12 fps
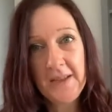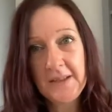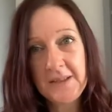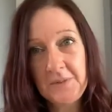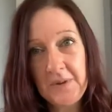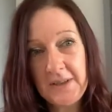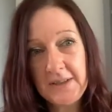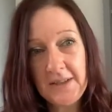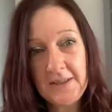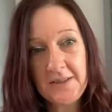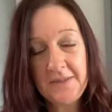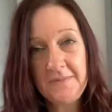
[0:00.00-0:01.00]
So I
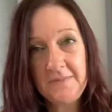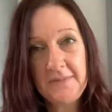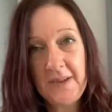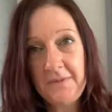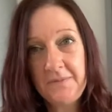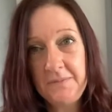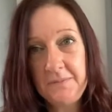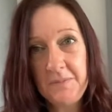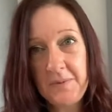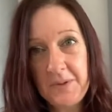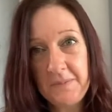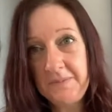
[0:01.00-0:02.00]
tend to have,
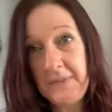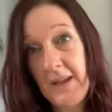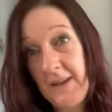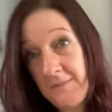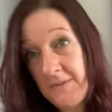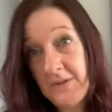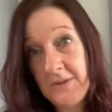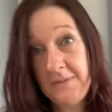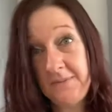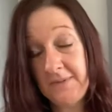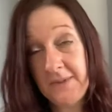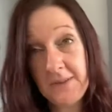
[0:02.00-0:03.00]
mother, yeah, just
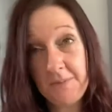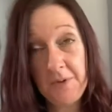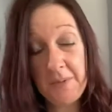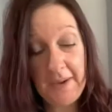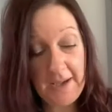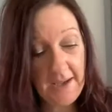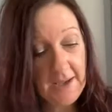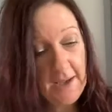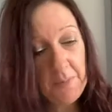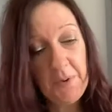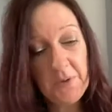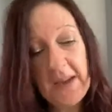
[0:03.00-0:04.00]
smother bear.
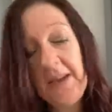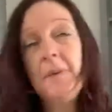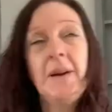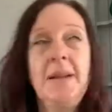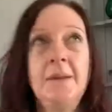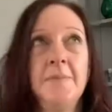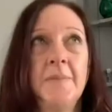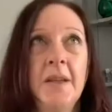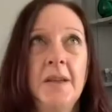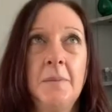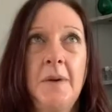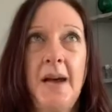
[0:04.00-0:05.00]
But anyway,
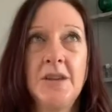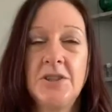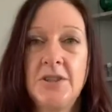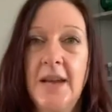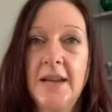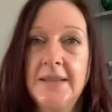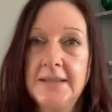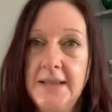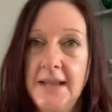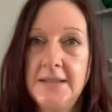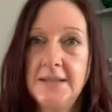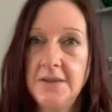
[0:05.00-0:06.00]
my hashtag is
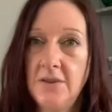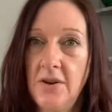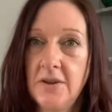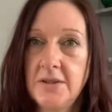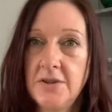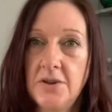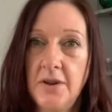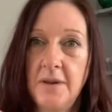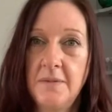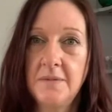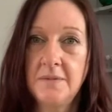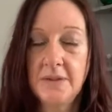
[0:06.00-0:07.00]
Nettie's Knots. I try
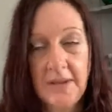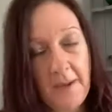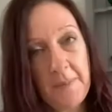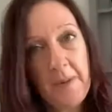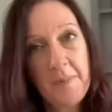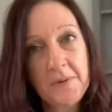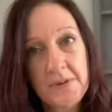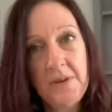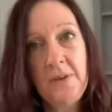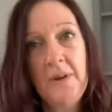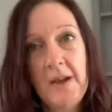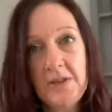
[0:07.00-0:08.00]
and get people
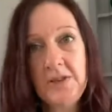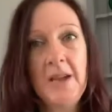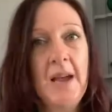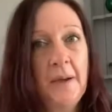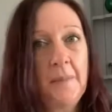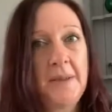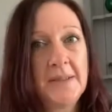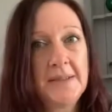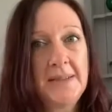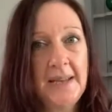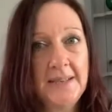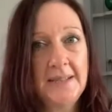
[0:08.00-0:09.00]
to hashtag me as
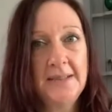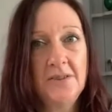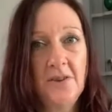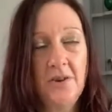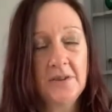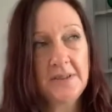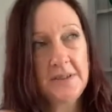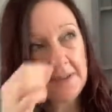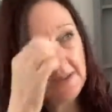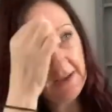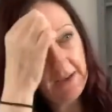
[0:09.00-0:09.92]
Nettie's Knots.